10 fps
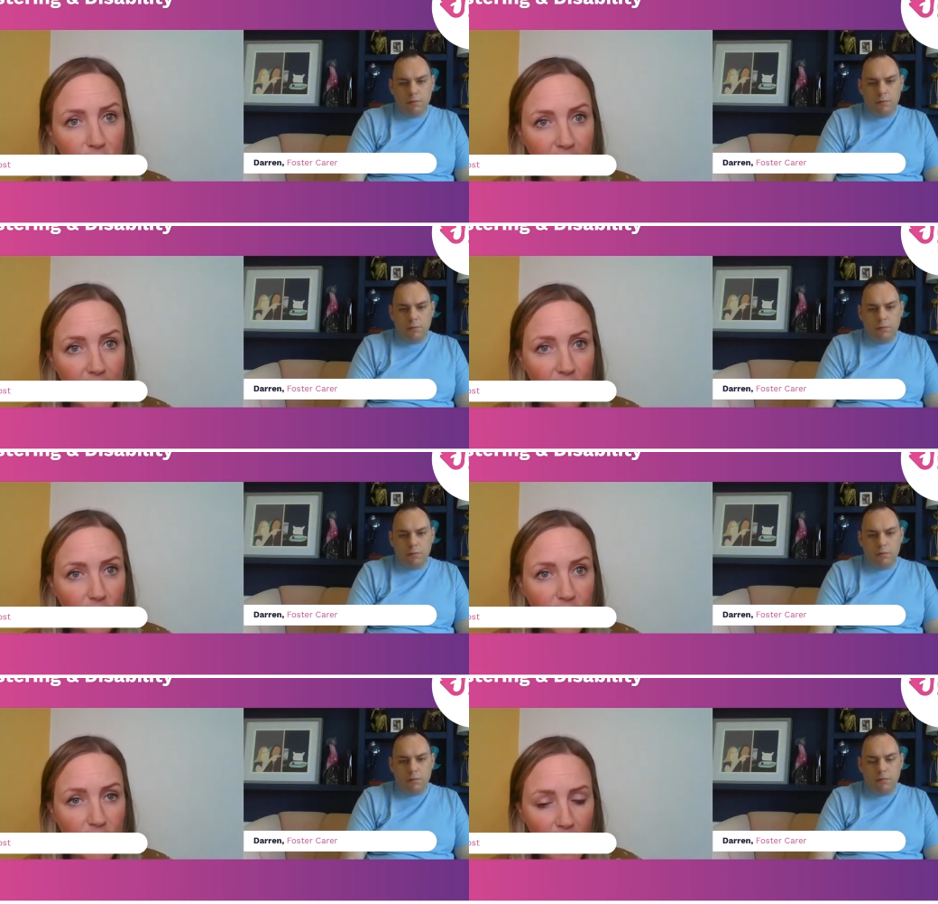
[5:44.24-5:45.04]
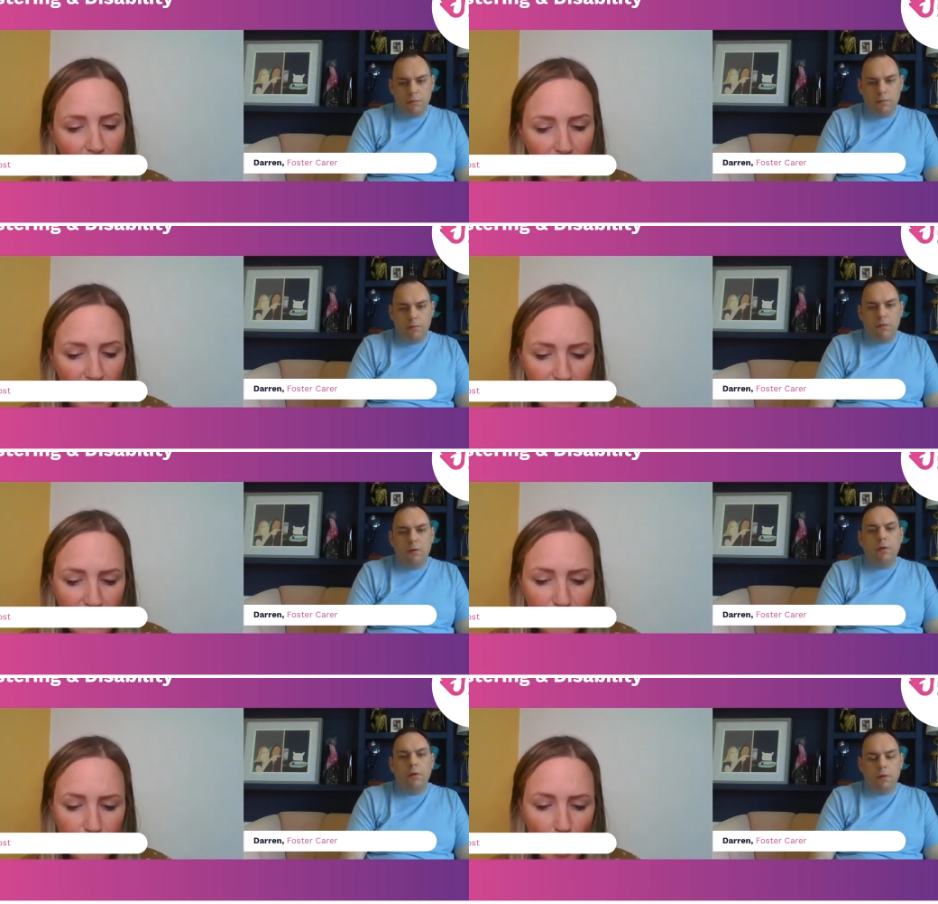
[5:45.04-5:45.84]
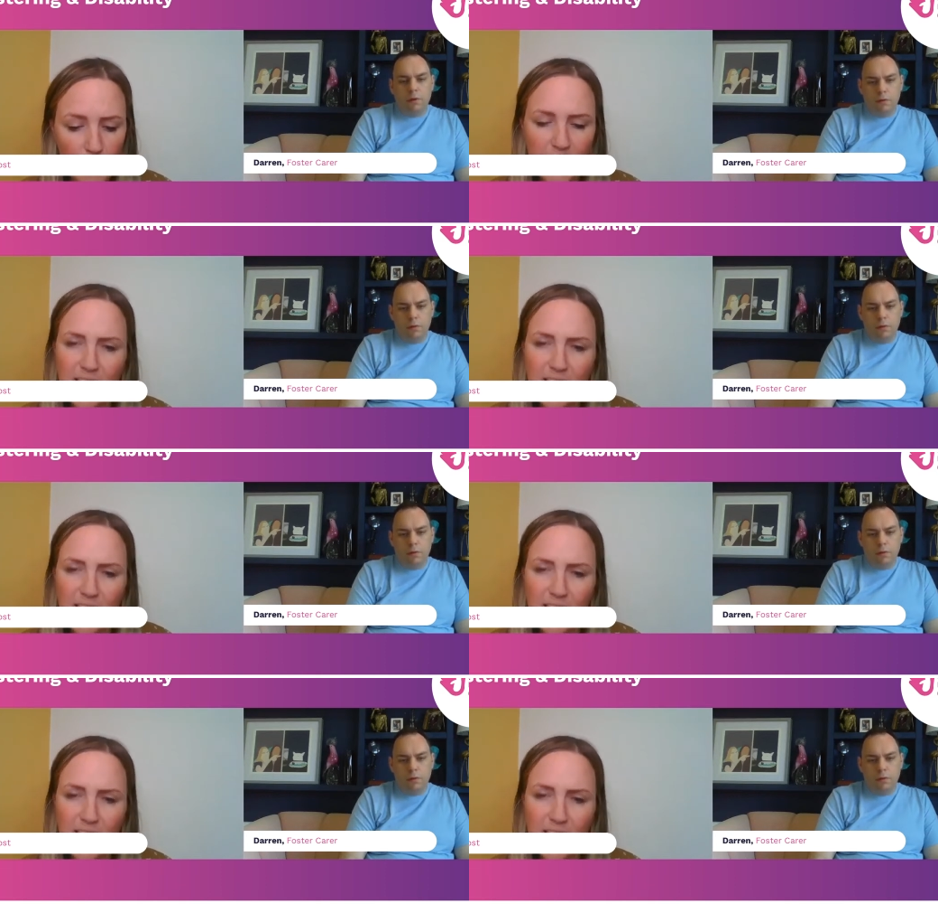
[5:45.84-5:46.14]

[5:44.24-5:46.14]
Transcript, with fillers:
Speaker 1: foster carers at Heath Farm.